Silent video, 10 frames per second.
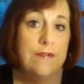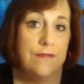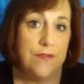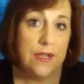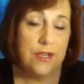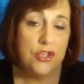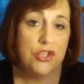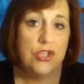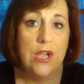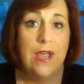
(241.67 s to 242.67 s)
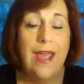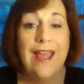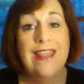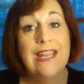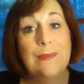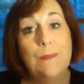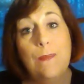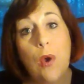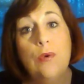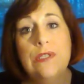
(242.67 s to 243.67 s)
fish, and then
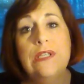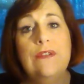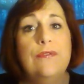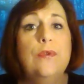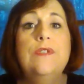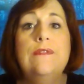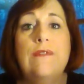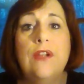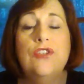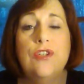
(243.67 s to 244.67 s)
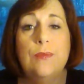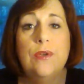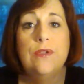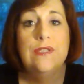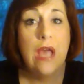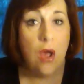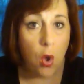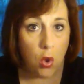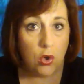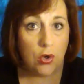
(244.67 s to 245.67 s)
mostly fruits and vegetables,
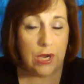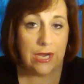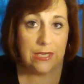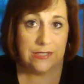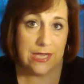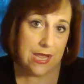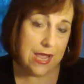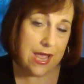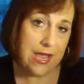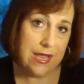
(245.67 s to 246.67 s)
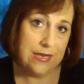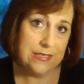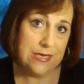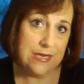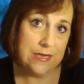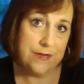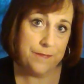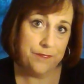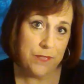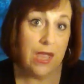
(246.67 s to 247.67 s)
whole grains, and
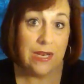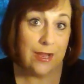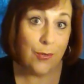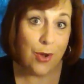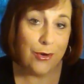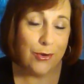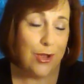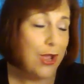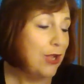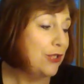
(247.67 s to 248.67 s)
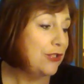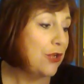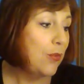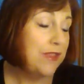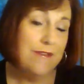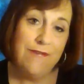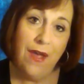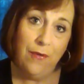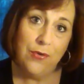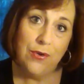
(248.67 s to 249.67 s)
a lot of water. So what they
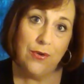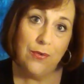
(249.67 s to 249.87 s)
found,